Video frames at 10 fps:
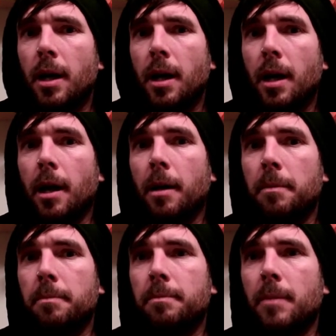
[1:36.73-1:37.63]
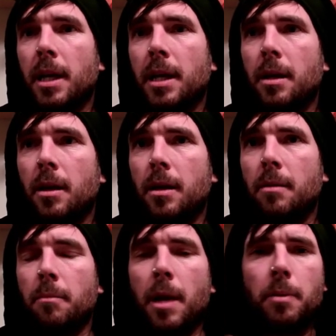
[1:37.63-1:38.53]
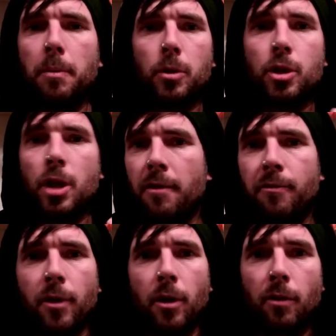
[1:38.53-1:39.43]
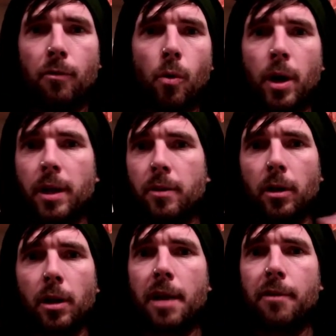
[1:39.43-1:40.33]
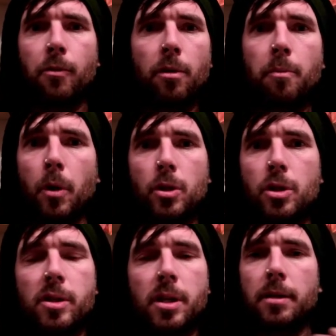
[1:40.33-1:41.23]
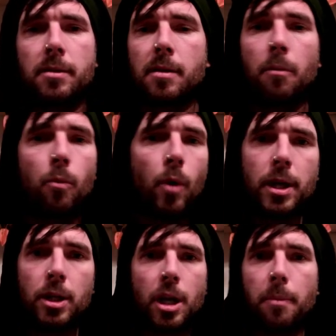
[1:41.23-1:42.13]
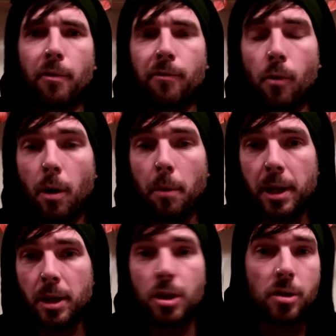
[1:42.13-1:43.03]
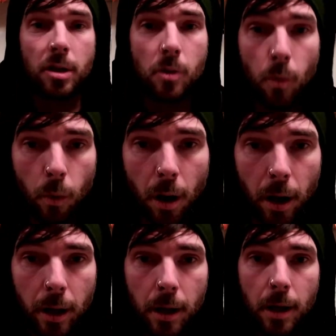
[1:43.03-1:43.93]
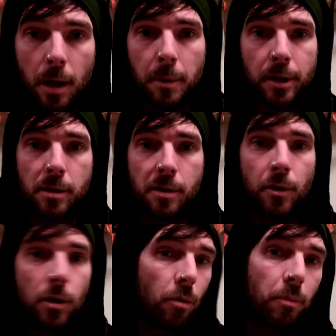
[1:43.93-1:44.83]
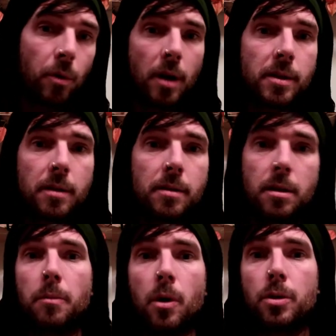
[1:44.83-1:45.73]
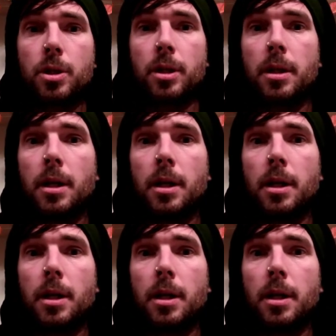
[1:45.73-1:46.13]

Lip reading: Many people try and fill a void in their life with purchasing in some way, shape, or form, and it just doesn't work because if you don't process the emotion,